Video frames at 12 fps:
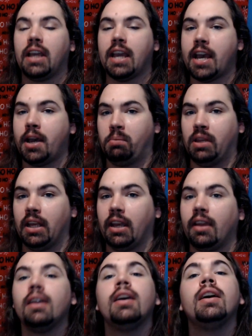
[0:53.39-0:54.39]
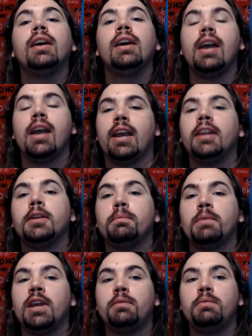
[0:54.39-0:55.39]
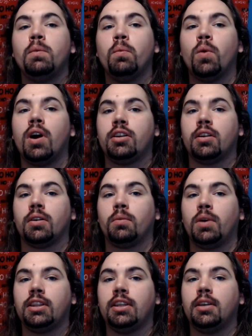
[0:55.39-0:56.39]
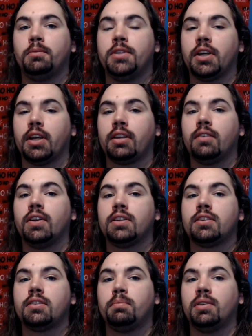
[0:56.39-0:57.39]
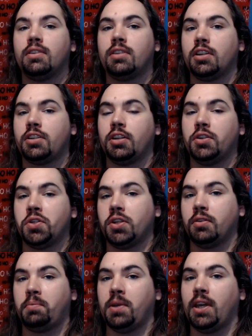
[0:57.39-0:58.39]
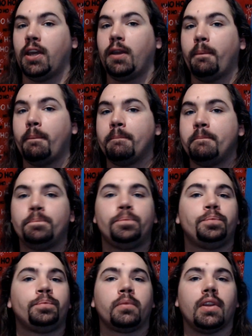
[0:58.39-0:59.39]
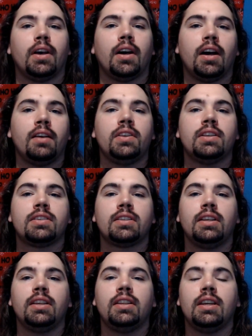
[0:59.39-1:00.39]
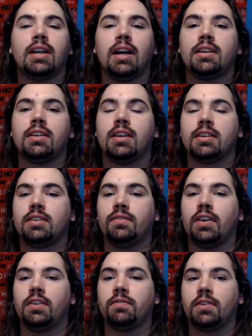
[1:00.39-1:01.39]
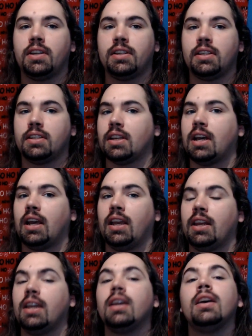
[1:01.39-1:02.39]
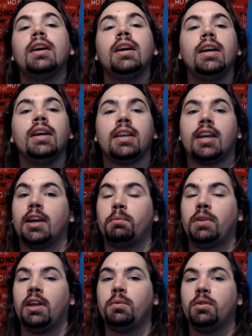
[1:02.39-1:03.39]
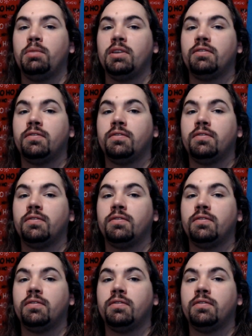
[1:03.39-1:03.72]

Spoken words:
gambling, and it made me wonder what the objectivist position should be. Obviously, in the context of a free society, gambling would be